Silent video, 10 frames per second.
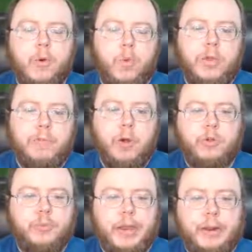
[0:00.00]
with
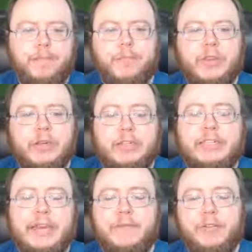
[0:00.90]
Postman to
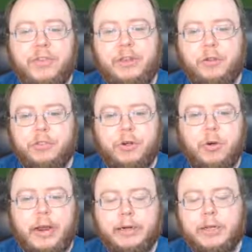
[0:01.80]
see if everything looks
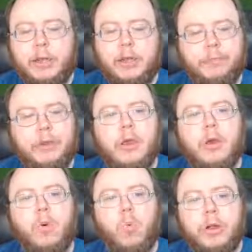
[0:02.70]
correct.
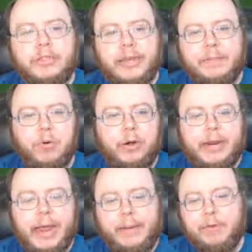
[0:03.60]
Once I'm
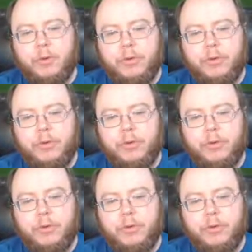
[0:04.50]
pretty happy with